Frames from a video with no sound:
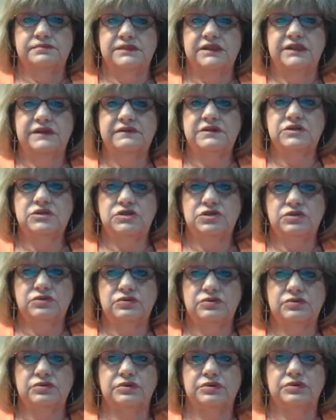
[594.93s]
in this
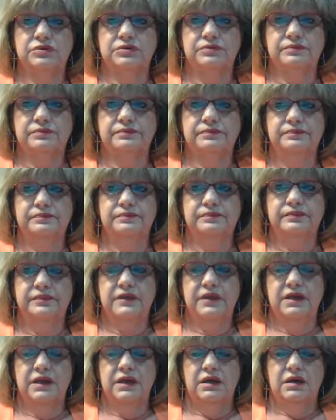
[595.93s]
youth group,
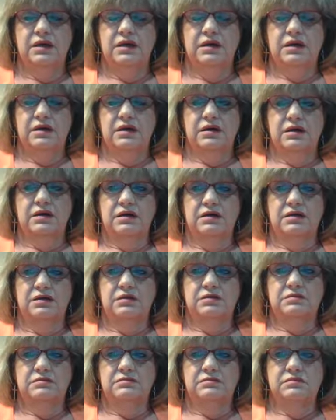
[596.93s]

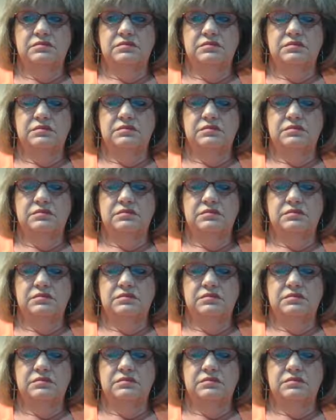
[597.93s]
um,